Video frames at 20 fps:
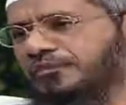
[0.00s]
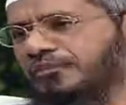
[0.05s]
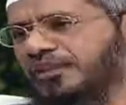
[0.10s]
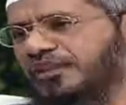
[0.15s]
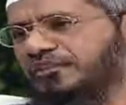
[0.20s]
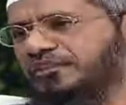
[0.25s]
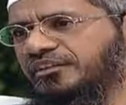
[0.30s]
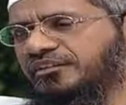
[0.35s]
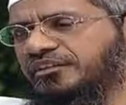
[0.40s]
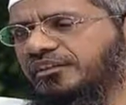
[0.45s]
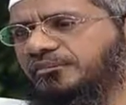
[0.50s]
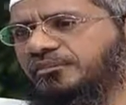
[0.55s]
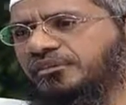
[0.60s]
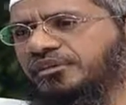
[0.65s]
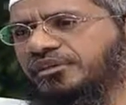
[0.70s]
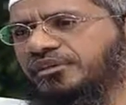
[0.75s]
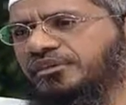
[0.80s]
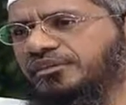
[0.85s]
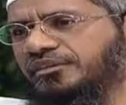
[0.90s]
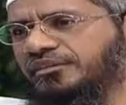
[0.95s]
hadith
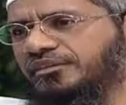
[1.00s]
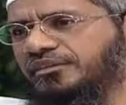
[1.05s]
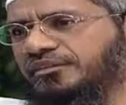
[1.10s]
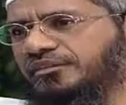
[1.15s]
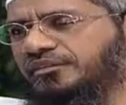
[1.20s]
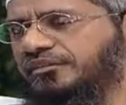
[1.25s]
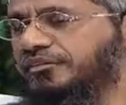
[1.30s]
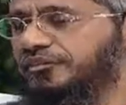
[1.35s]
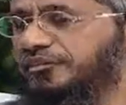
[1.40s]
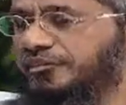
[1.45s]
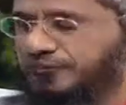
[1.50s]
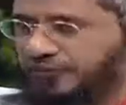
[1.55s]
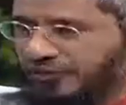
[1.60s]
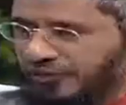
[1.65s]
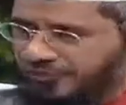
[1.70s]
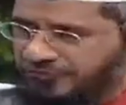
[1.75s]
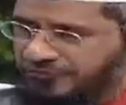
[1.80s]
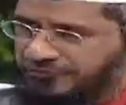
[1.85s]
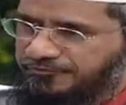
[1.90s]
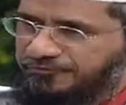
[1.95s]
number
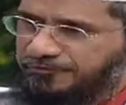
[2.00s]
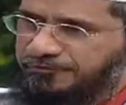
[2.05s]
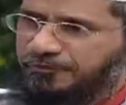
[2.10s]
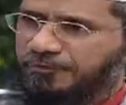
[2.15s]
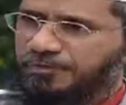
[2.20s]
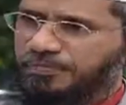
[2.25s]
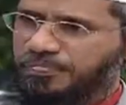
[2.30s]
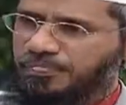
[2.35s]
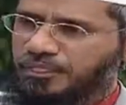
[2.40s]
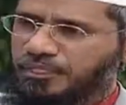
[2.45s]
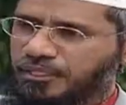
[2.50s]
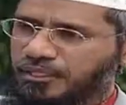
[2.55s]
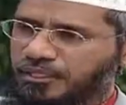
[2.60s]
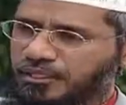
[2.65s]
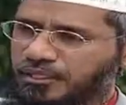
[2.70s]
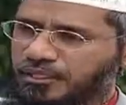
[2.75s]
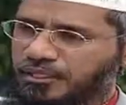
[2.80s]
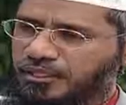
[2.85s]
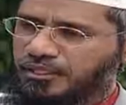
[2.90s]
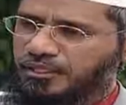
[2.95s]
335,
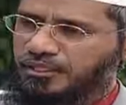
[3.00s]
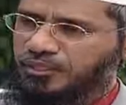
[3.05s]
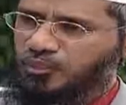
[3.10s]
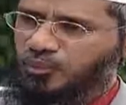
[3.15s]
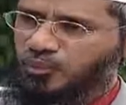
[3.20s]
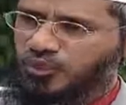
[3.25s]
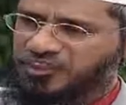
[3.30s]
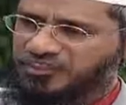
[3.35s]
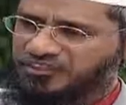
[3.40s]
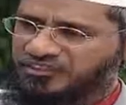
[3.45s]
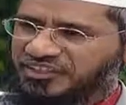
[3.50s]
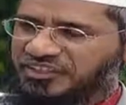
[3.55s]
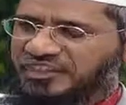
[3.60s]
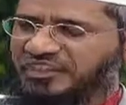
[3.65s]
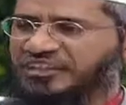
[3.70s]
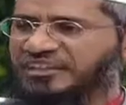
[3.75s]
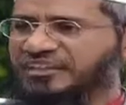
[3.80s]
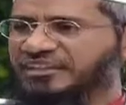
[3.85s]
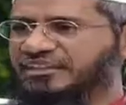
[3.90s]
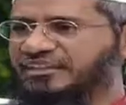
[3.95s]
once a
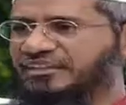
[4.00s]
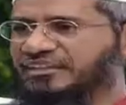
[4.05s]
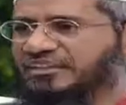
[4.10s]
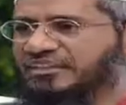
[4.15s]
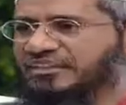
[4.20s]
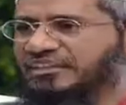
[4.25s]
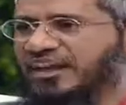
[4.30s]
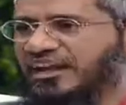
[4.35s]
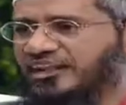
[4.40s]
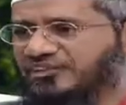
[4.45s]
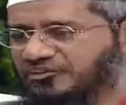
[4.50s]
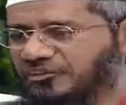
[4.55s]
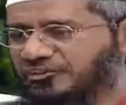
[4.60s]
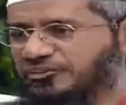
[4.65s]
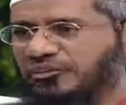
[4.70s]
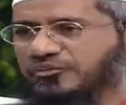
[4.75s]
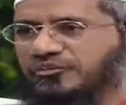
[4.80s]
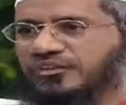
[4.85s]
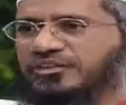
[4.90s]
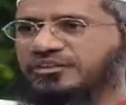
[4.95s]
lady asked the
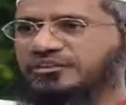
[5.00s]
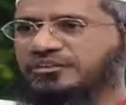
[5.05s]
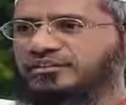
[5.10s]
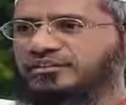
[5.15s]
Prophet,